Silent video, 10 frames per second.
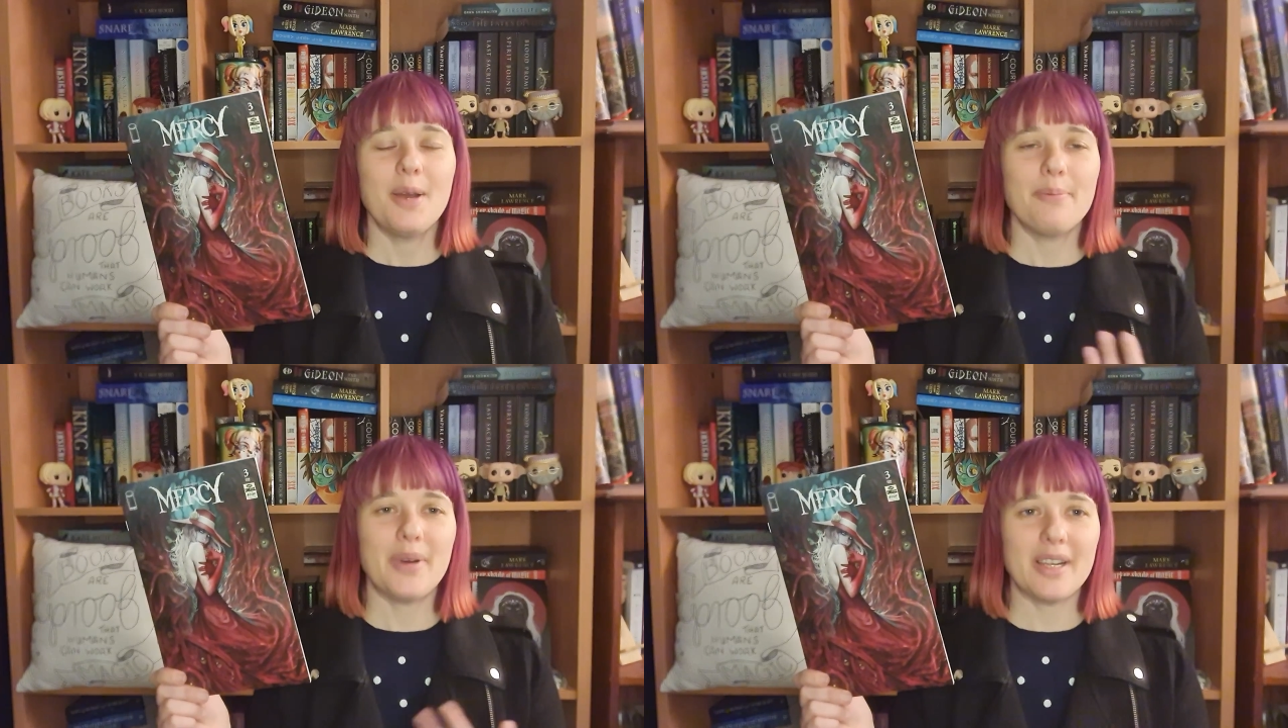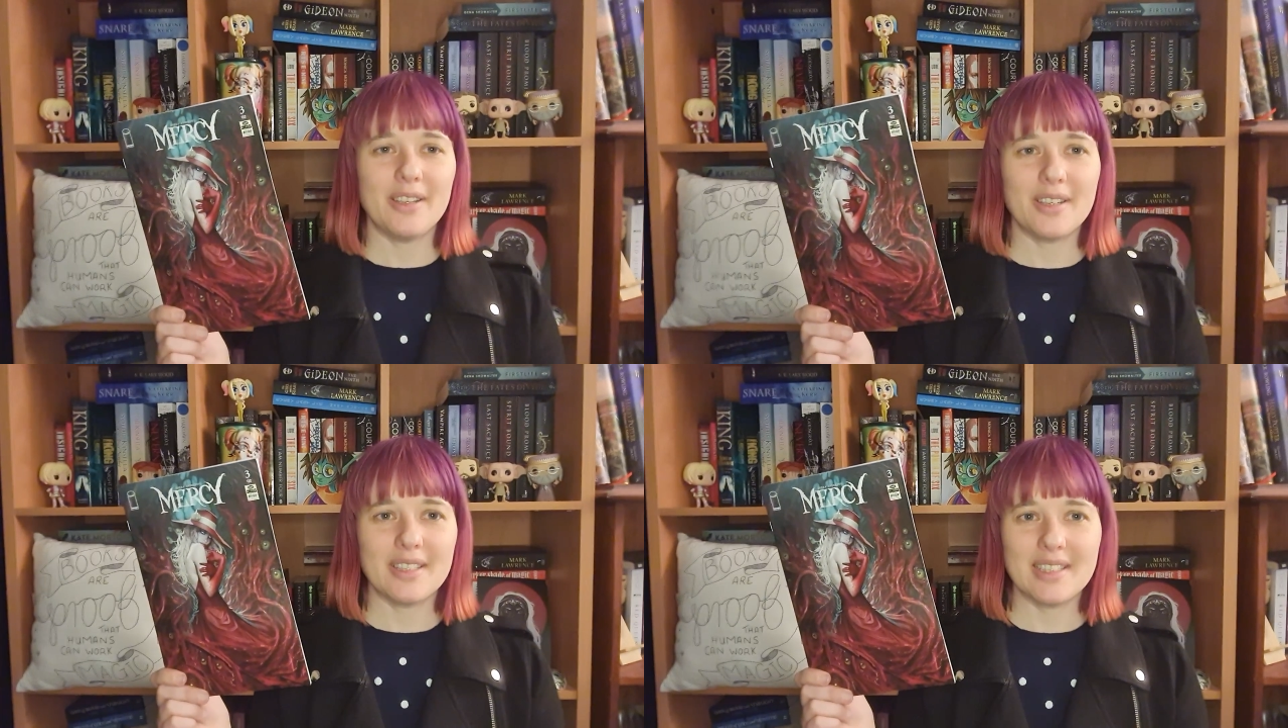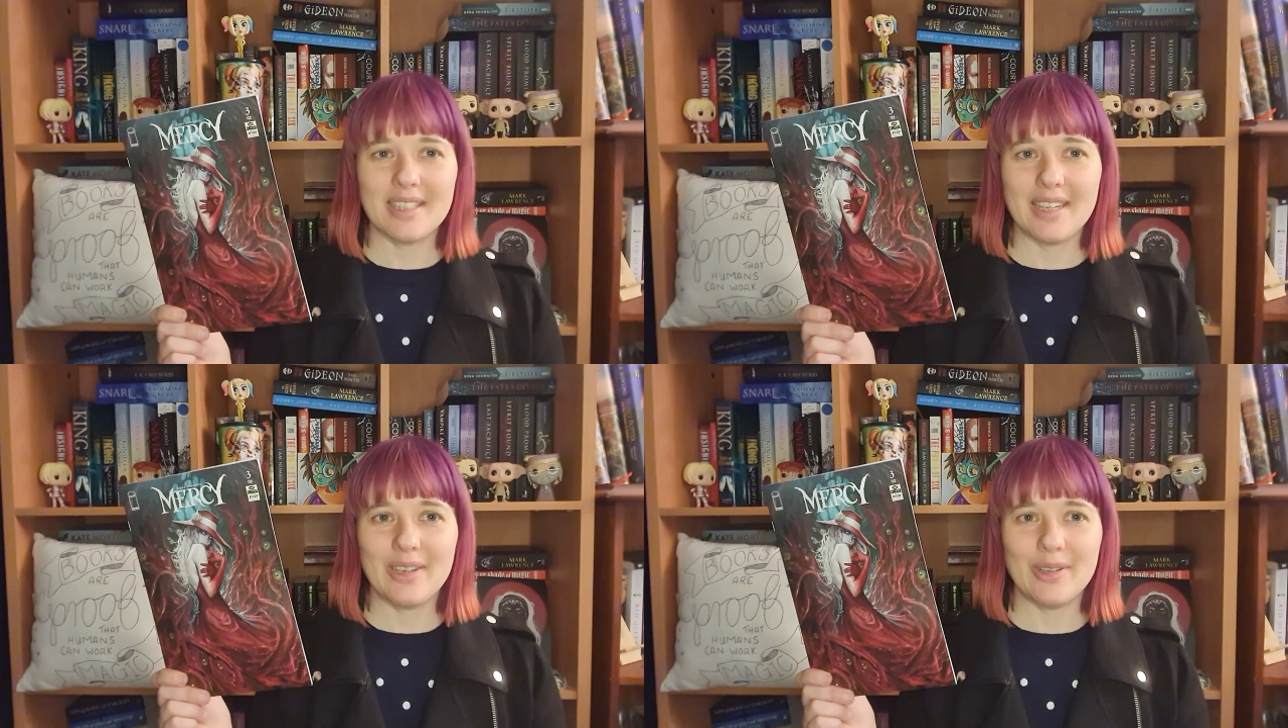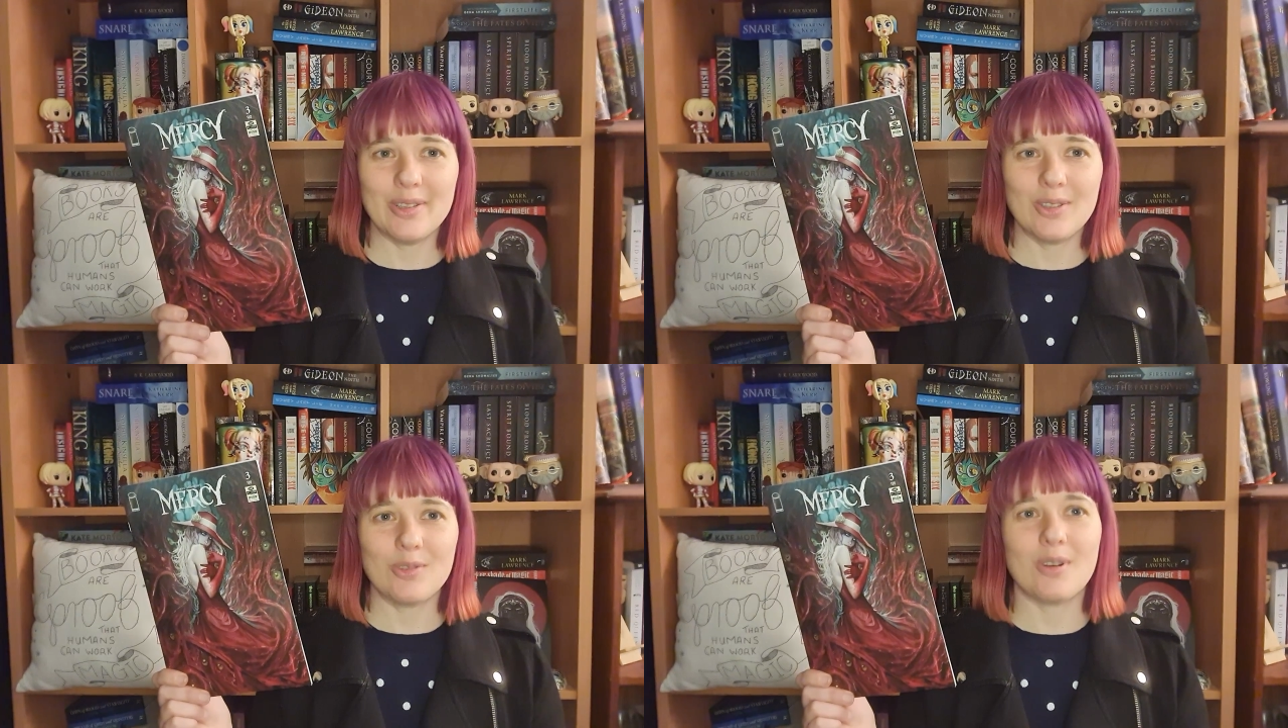but you can see her
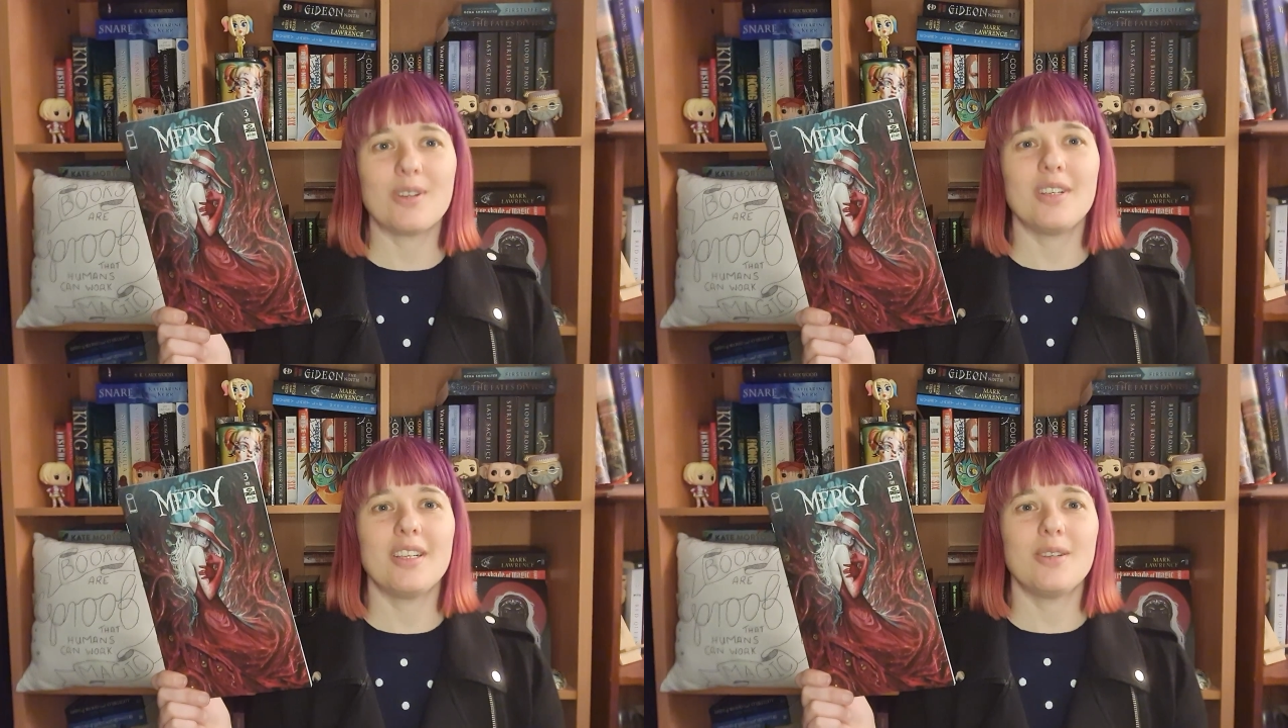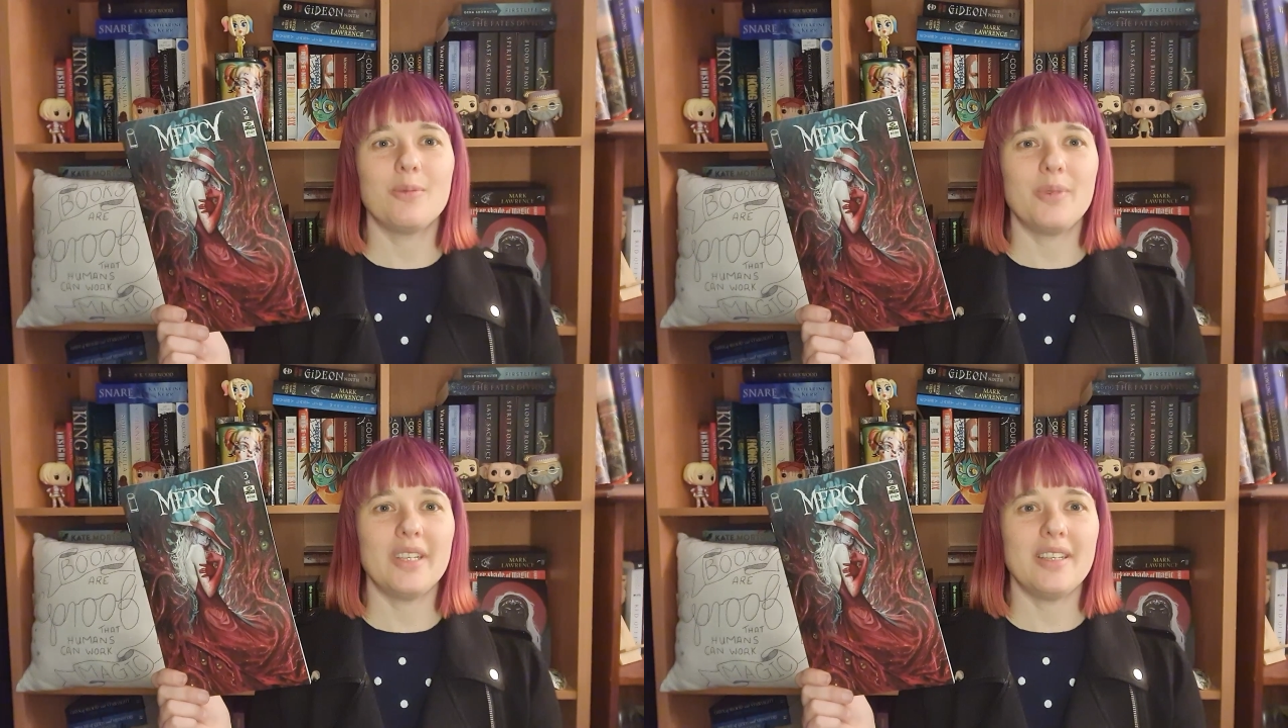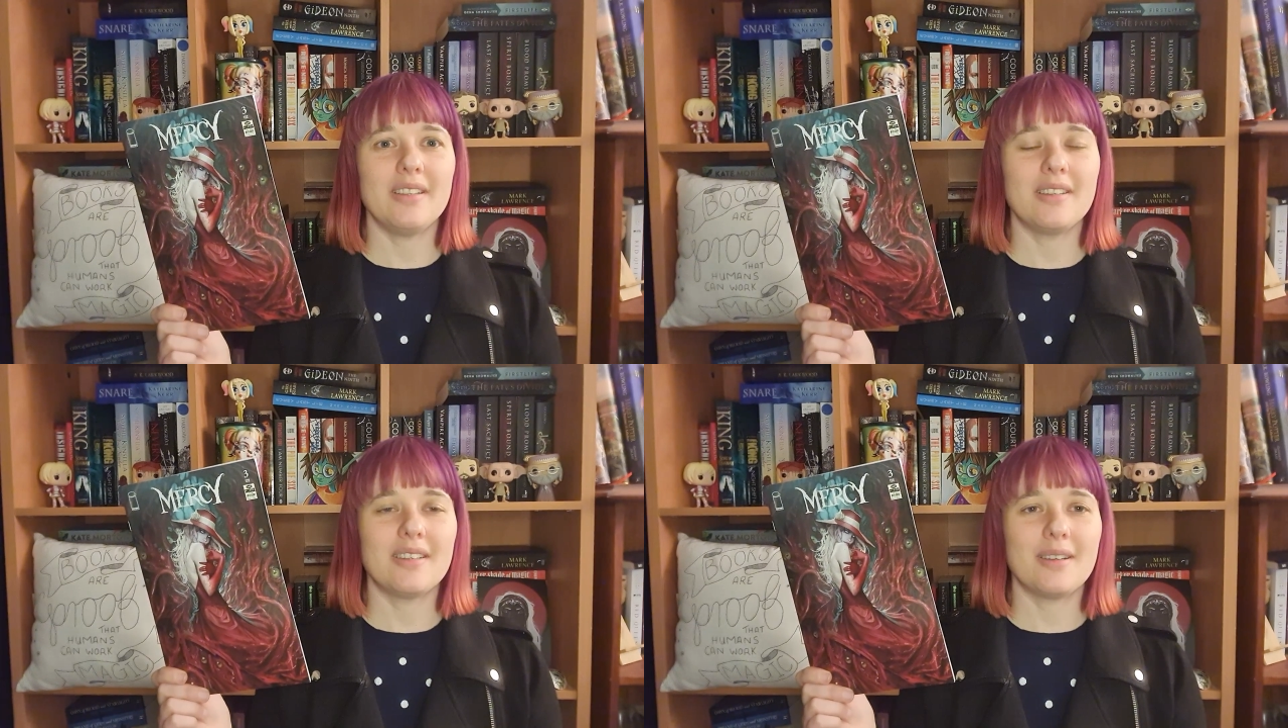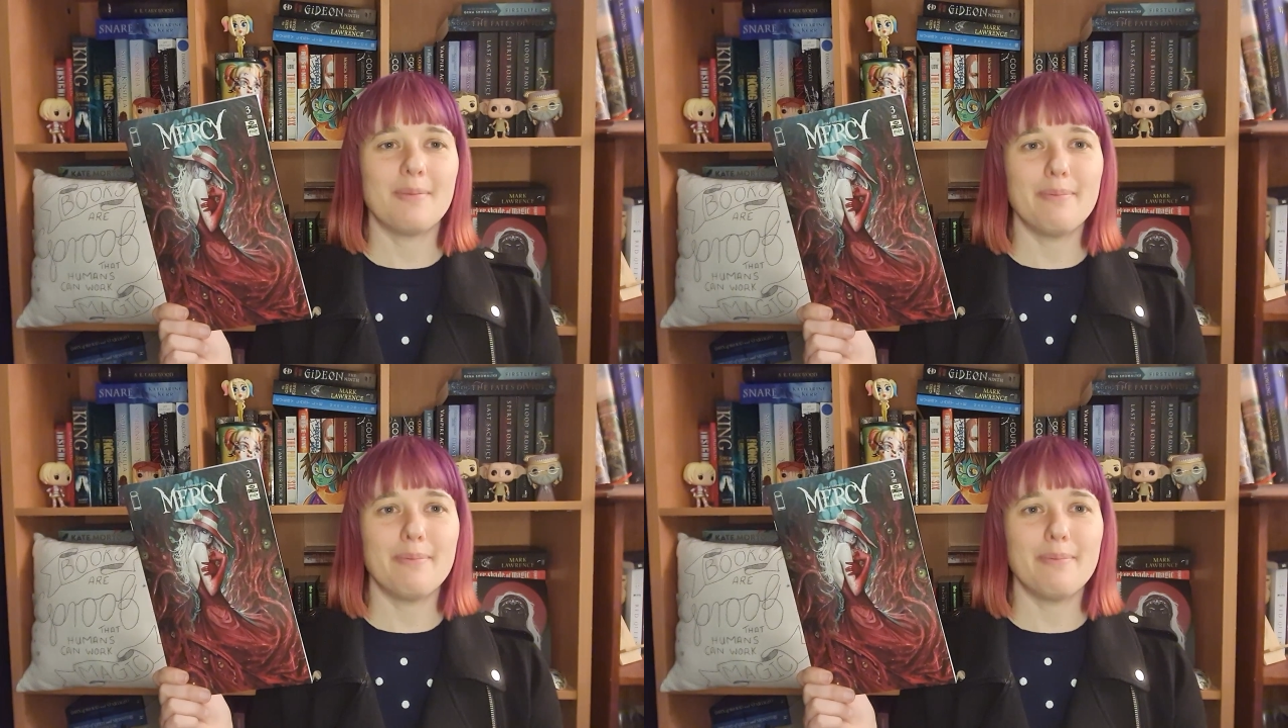struggling with,